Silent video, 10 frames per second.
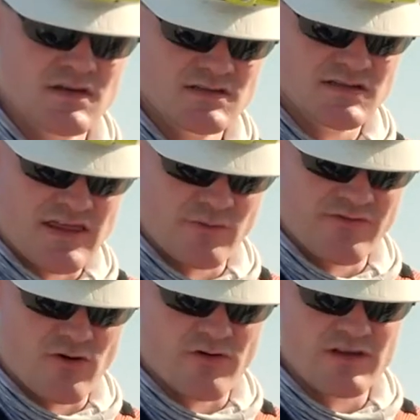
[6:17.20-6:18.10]
So now that
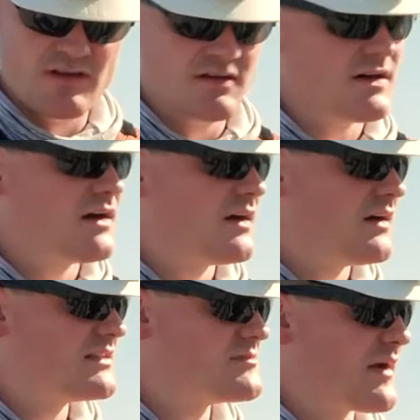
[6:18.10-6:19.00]
we've already
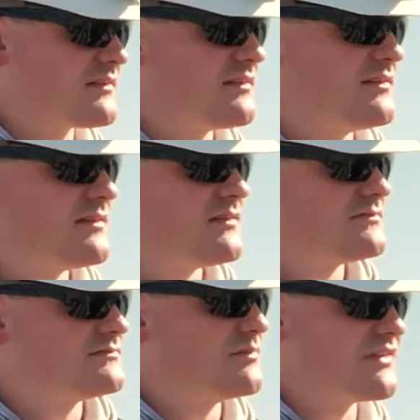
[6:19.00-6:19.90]
inspected the
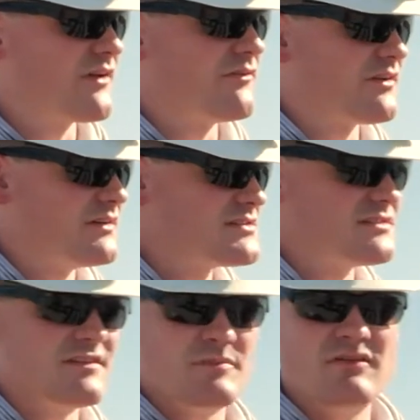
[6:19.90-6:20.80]
material
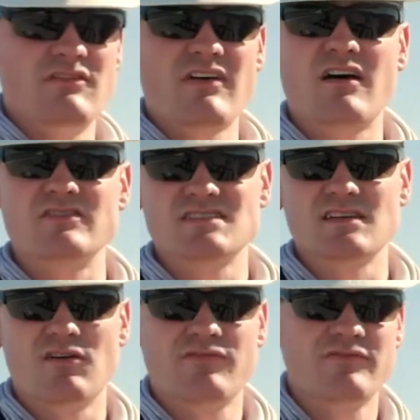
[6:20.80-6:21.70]
condition of the PV valve
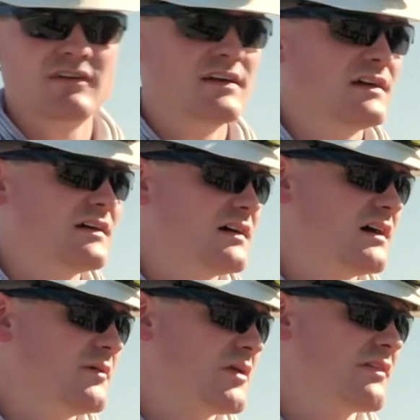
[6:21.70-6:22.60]
itself,
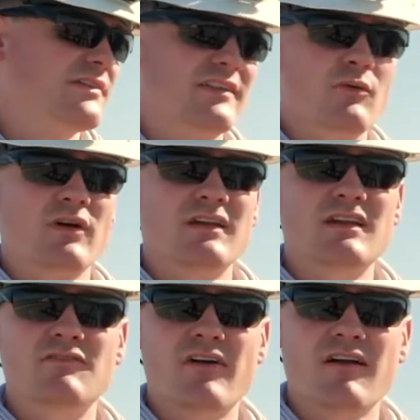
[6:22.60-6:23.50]
another thing that we're going to
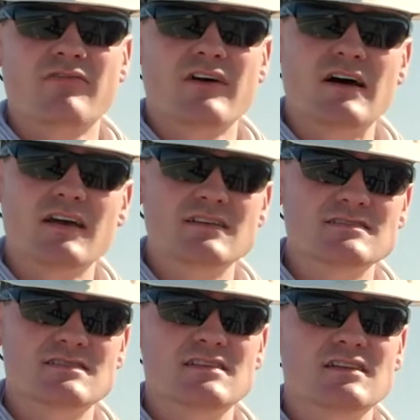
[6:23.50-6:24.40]
need to verify
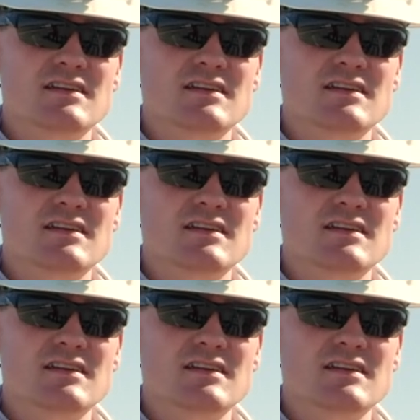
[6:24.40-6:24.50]
is the